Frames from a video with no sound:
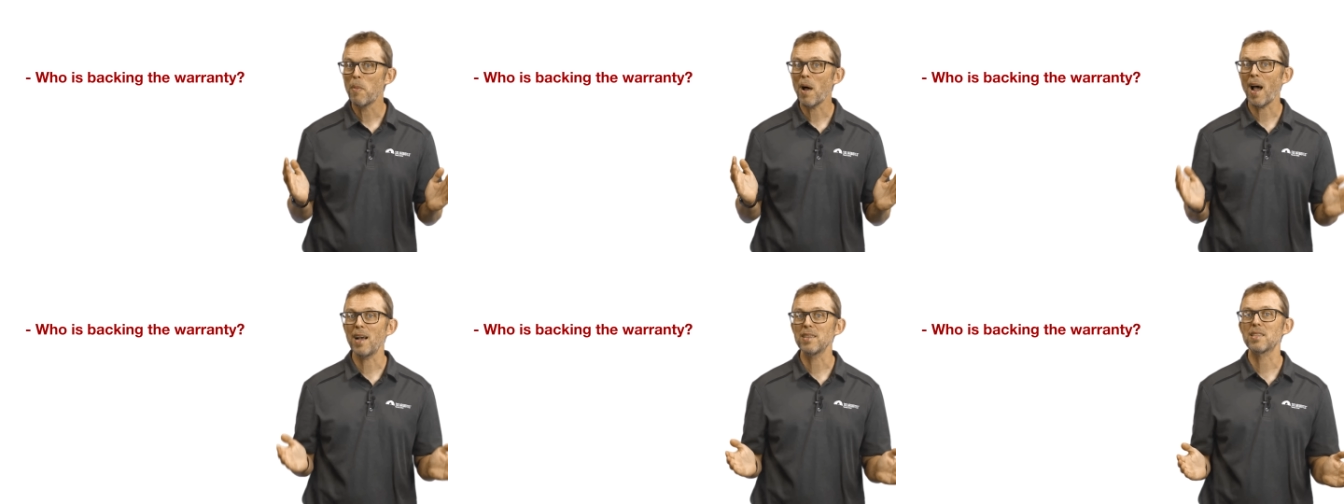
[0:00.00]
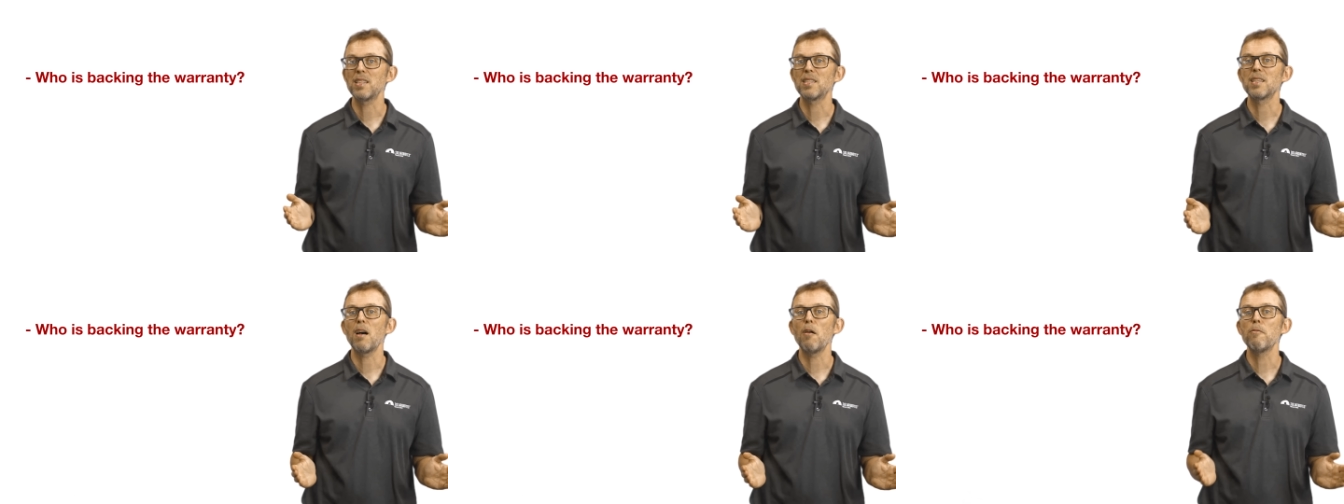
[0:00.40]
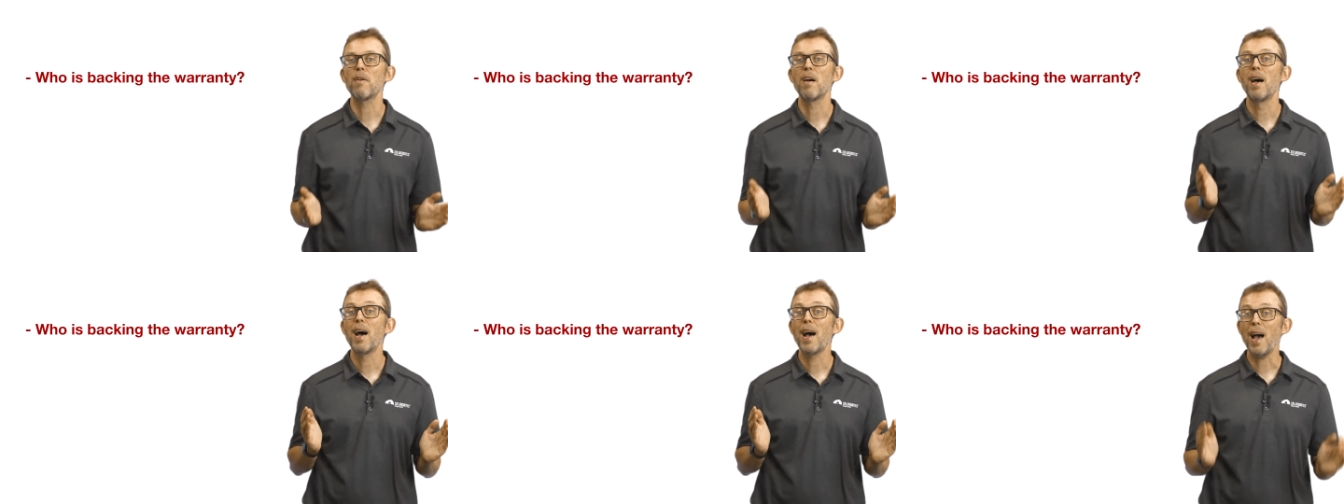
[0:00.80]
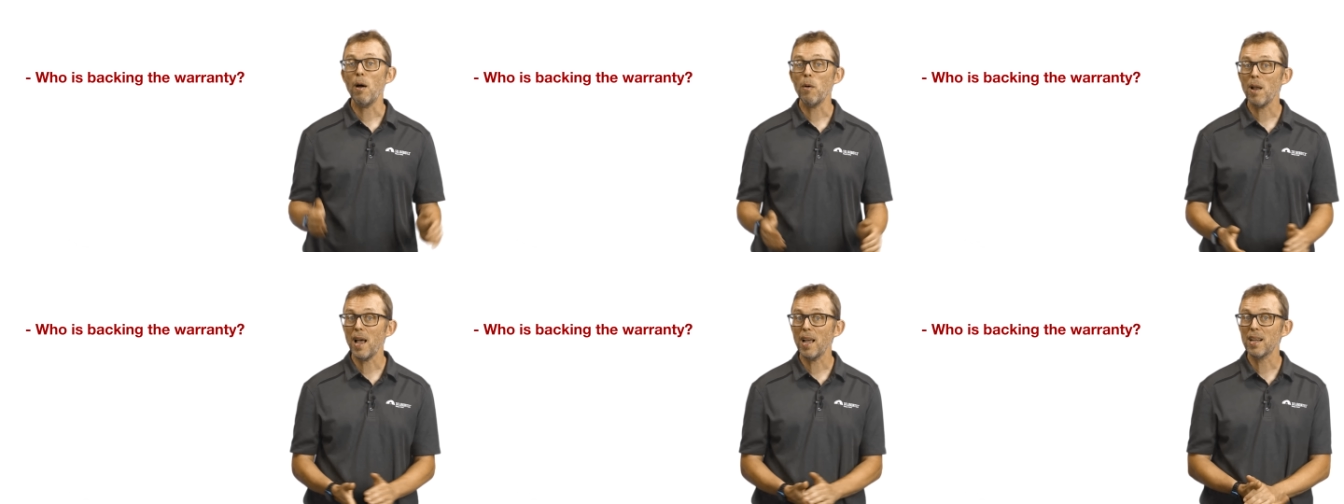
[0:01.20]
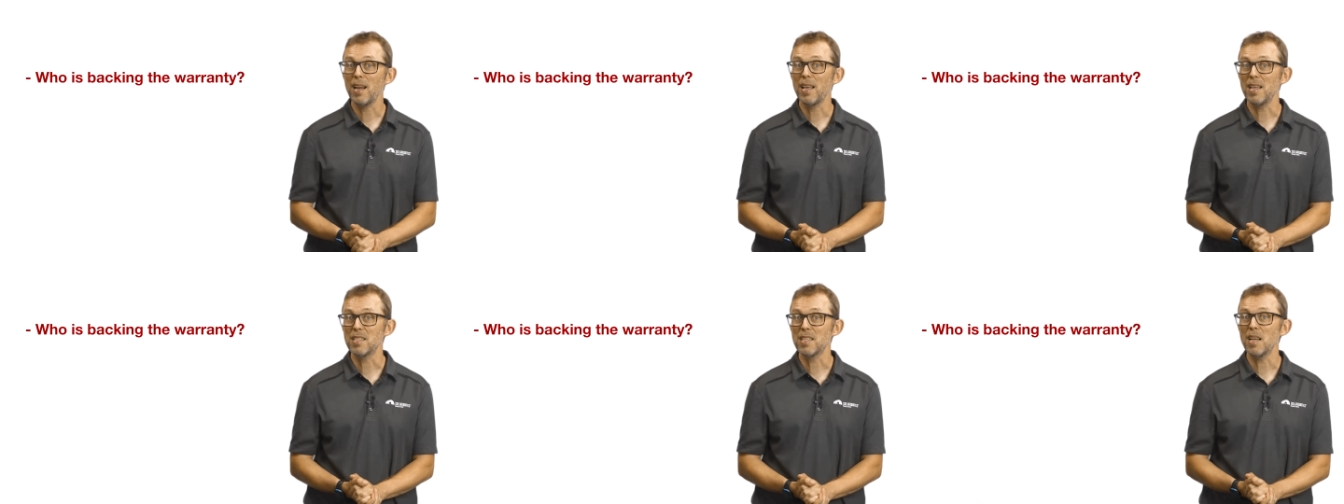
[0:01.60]
but ask yourself, how
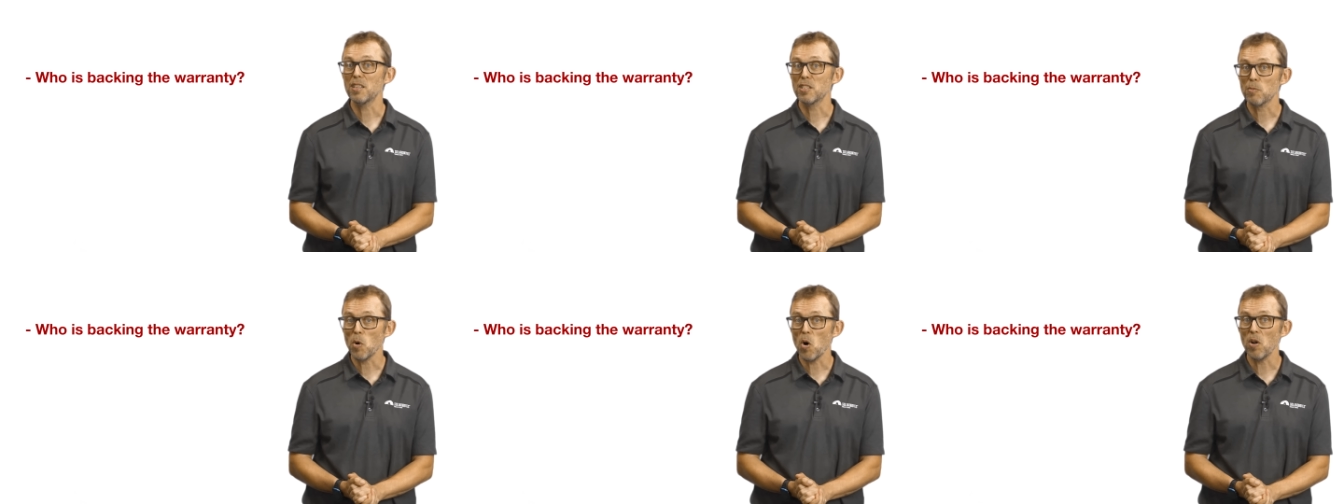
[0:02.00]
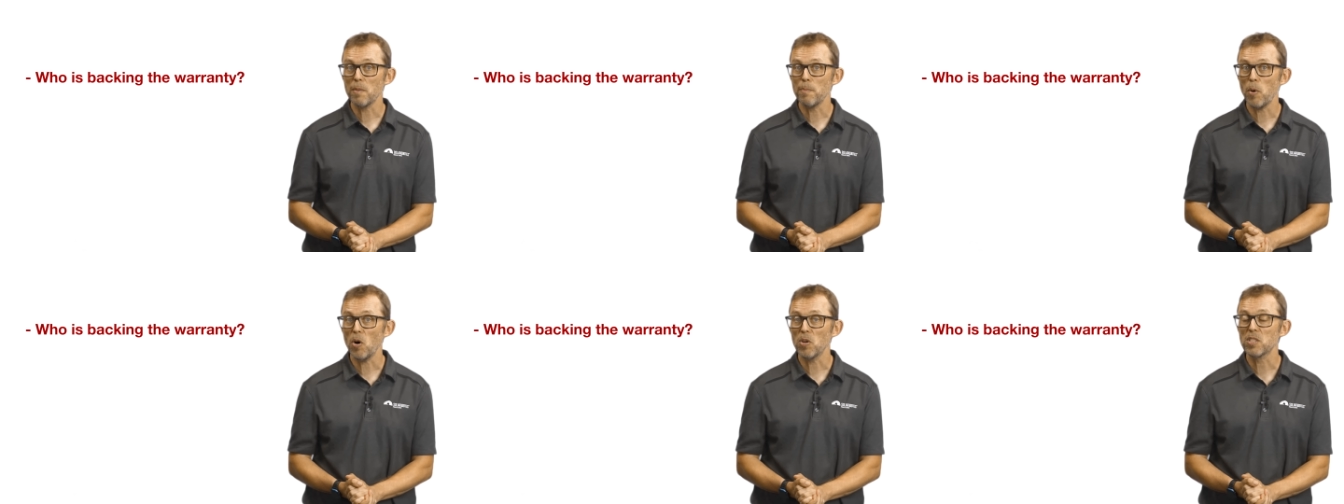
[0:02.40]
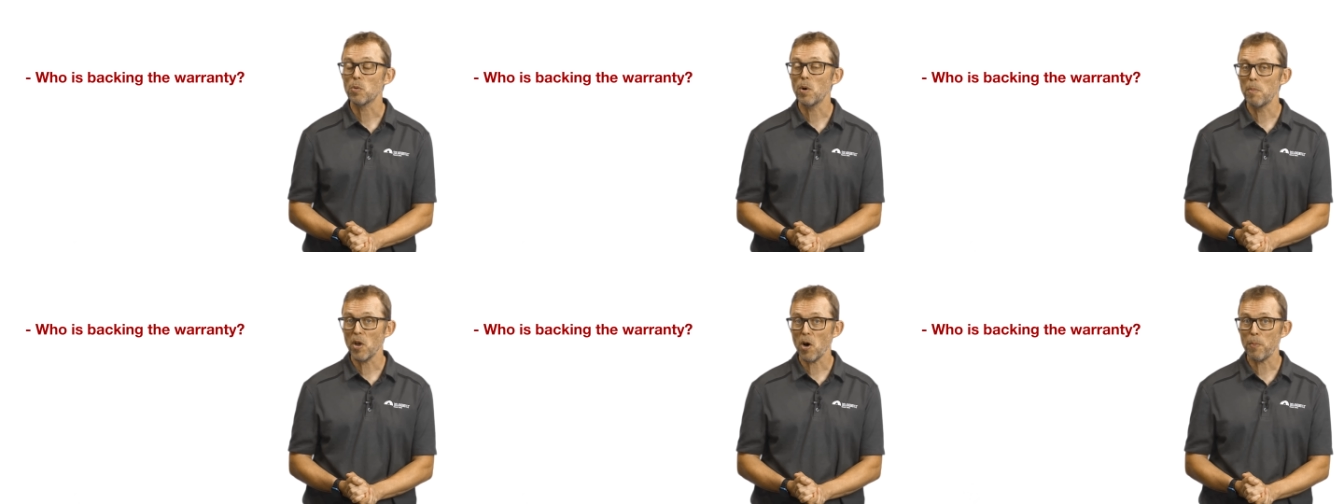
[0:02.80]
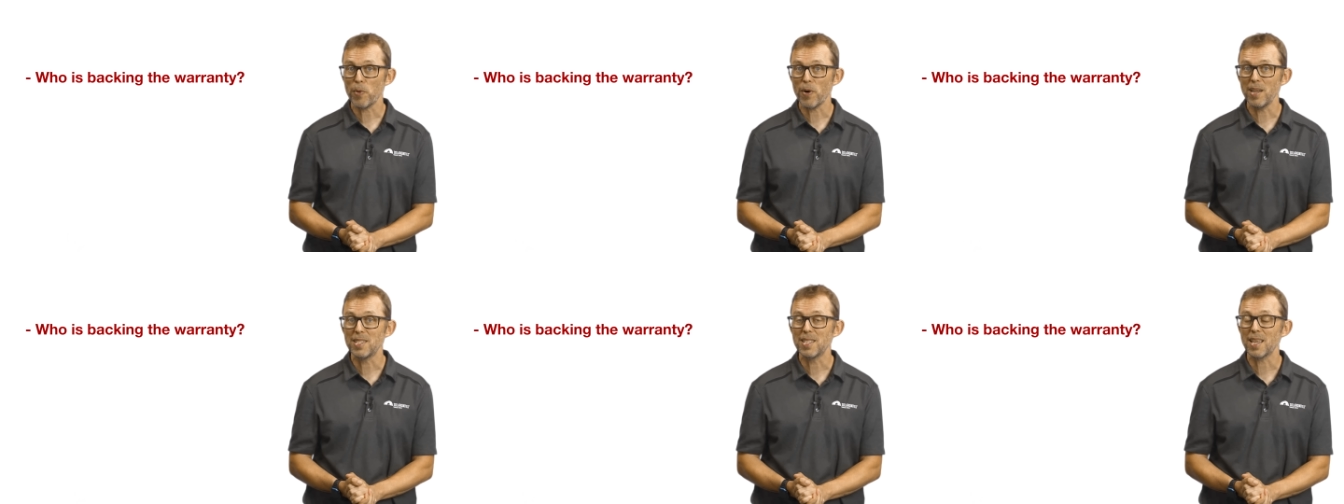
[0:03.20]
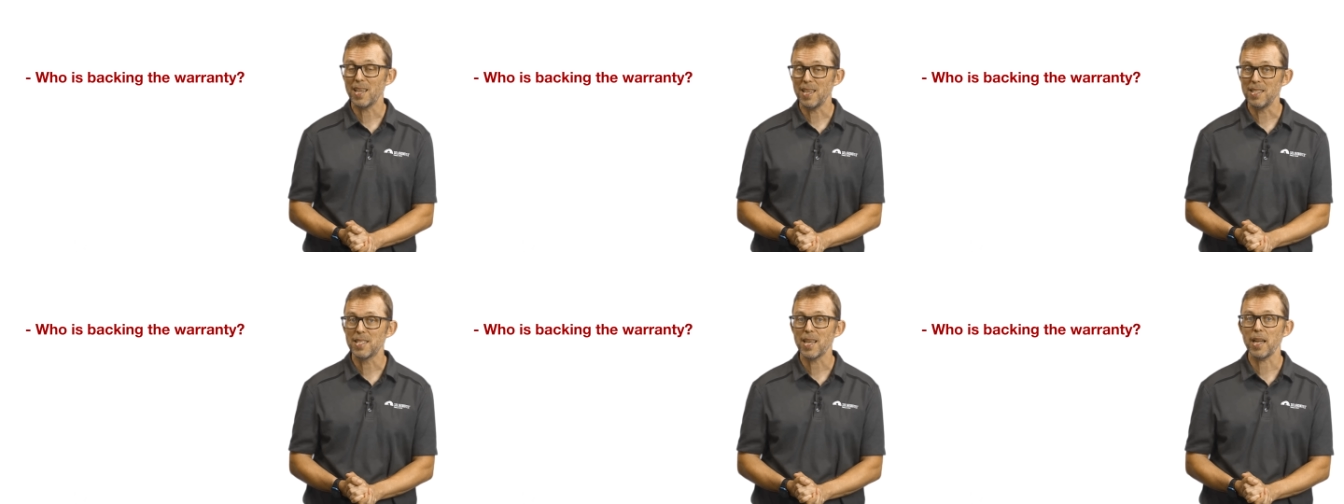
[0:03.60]
likely is it a small importer will be operating
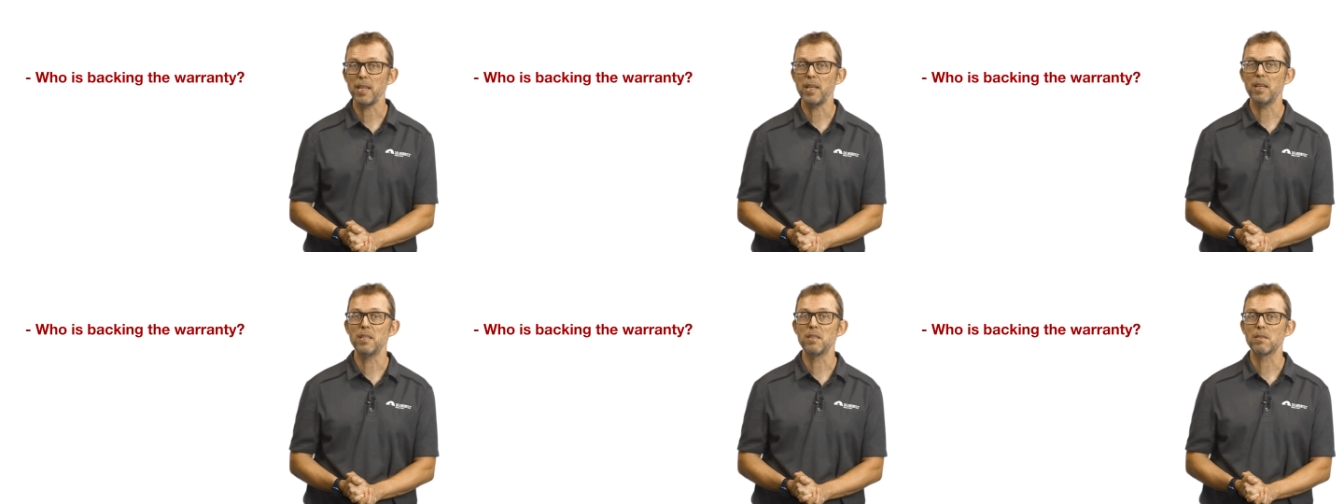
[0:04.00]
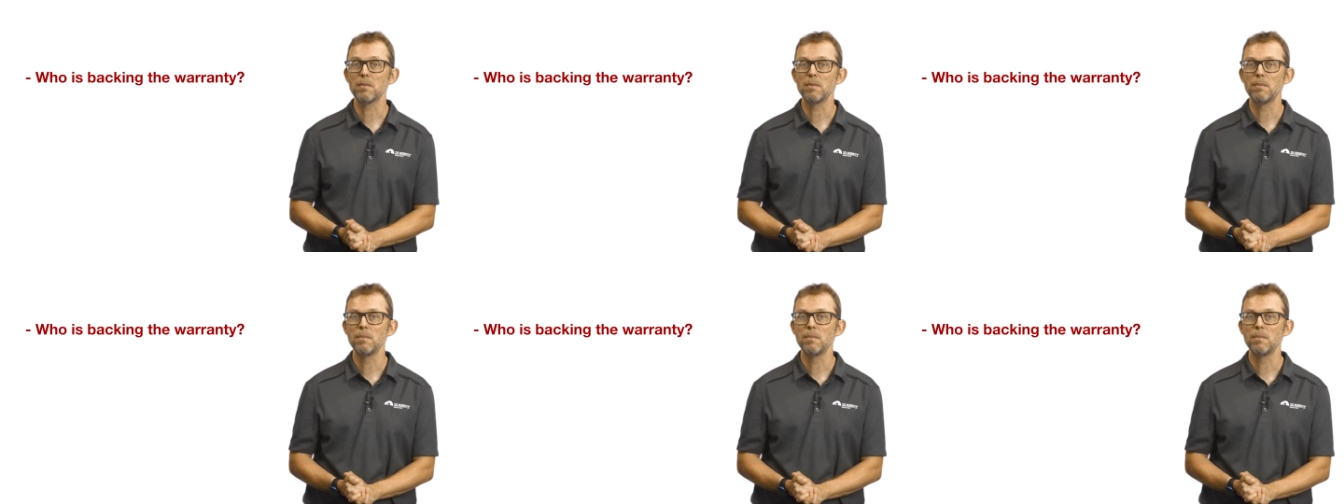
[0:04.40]
in 10 years?